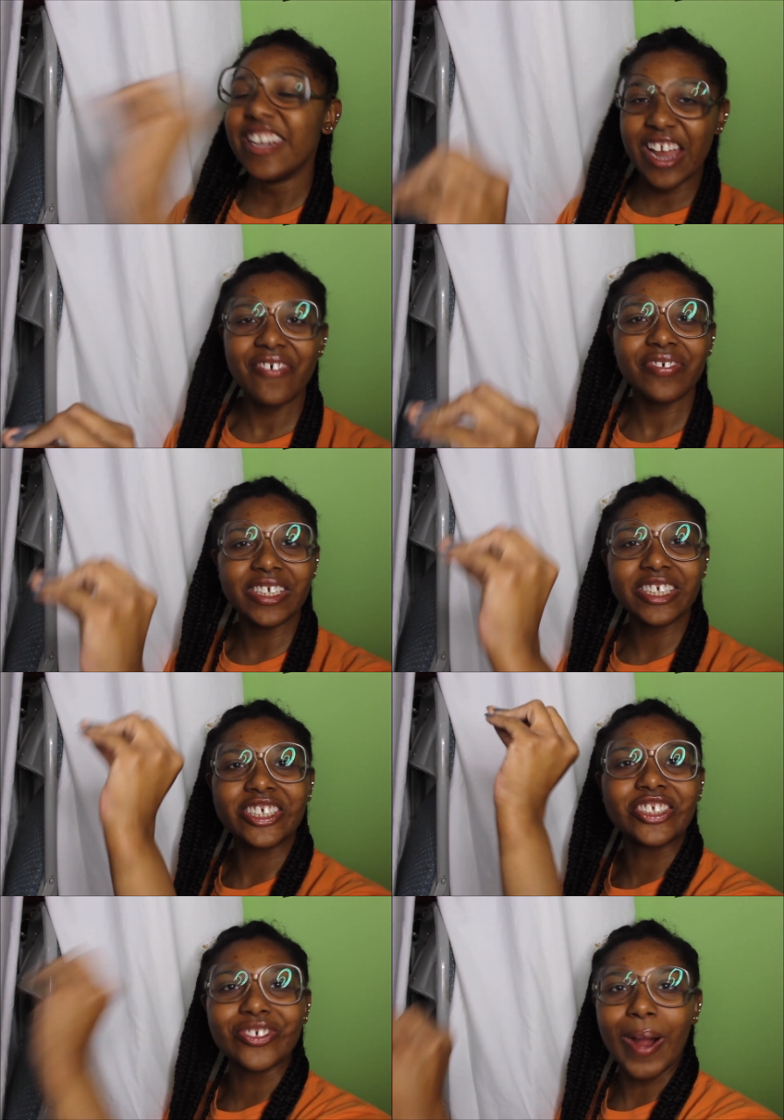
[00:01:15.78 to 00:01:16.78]

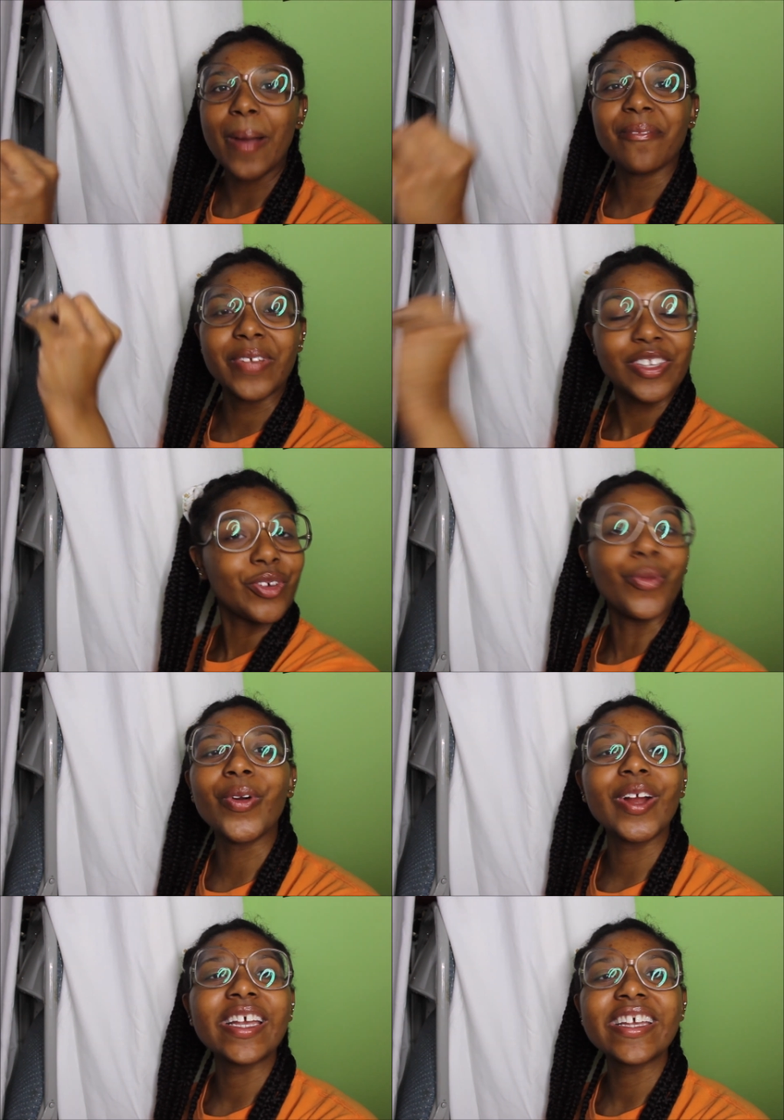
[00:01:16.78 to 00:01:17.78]
Netflix dropped
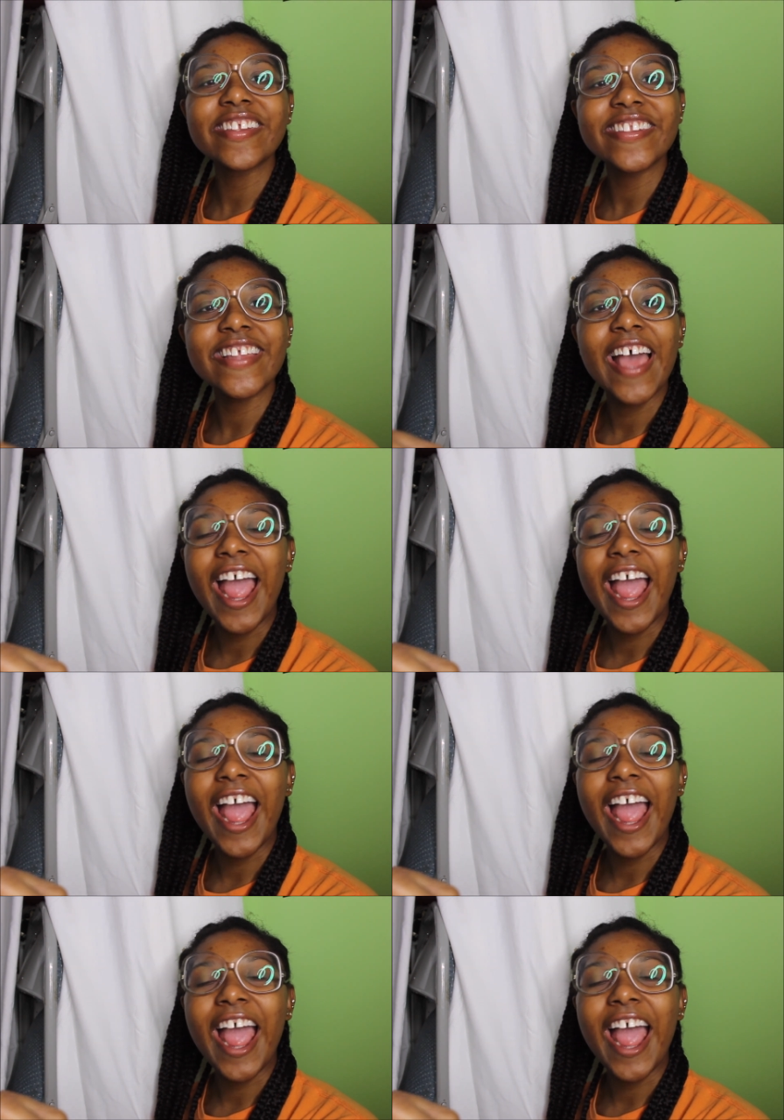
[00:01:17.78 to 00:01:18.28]
Victorious.